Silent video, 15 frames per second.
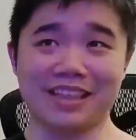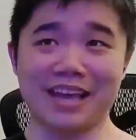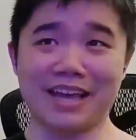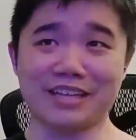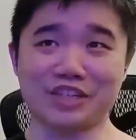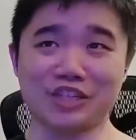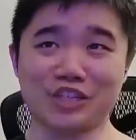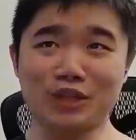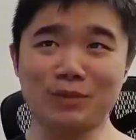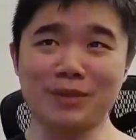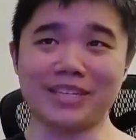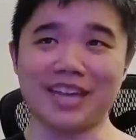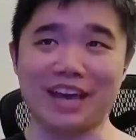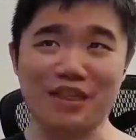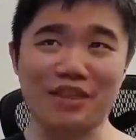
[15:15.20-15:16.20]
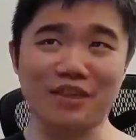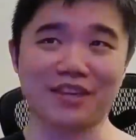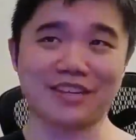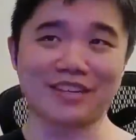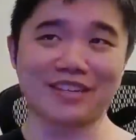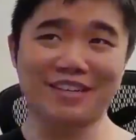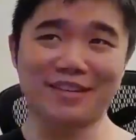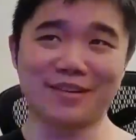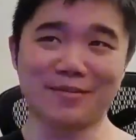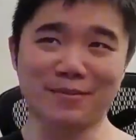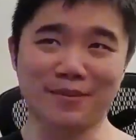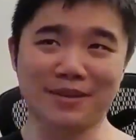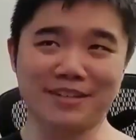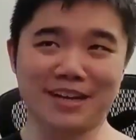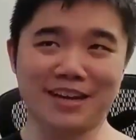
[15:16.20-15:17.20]
That should be death,
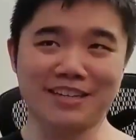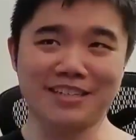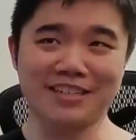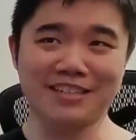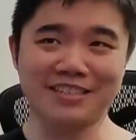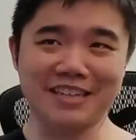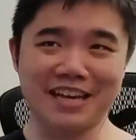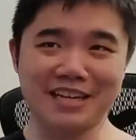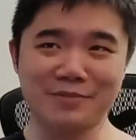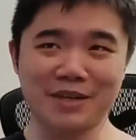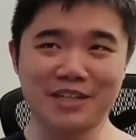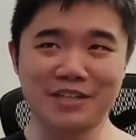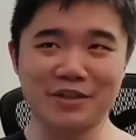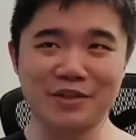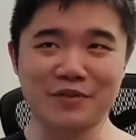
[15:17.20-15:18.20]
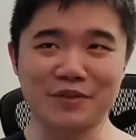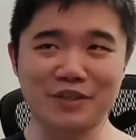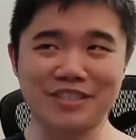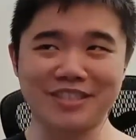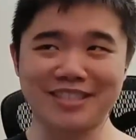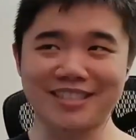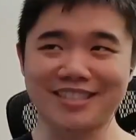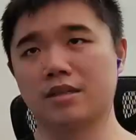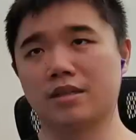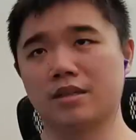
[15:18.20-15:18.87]
but not in an animated universe.